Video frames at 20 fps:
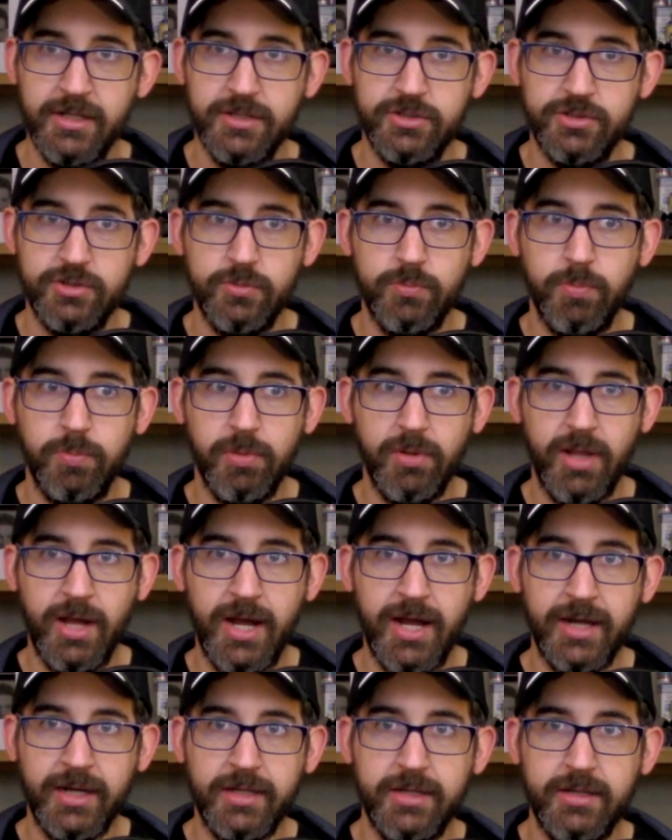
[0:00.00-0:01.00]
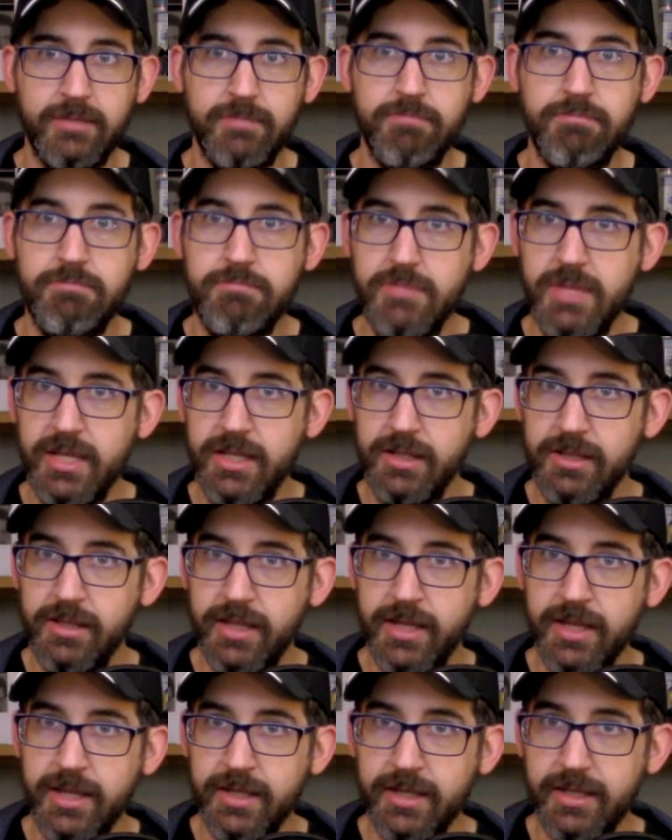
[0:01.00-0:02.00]
to block
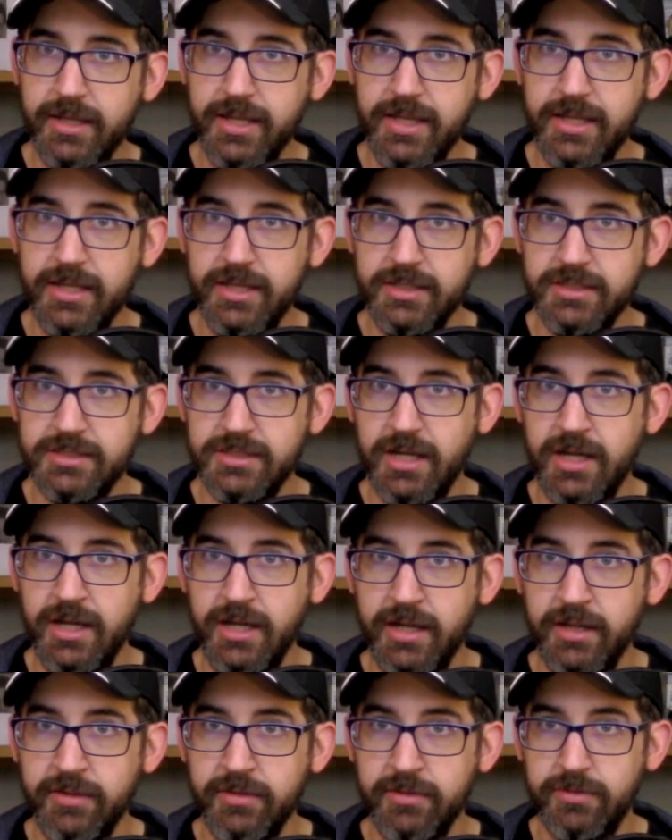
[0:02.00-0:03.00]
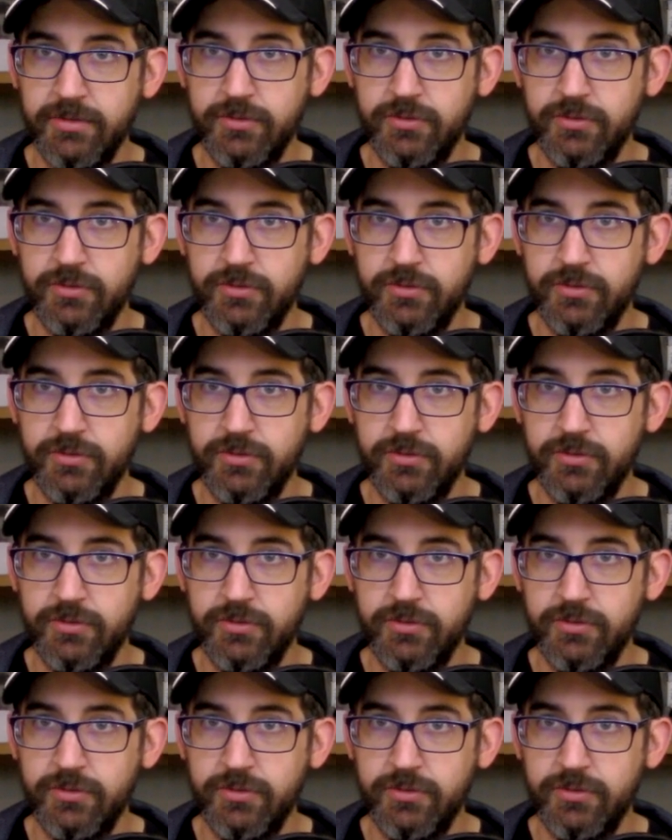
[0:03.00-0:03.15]
melee hits on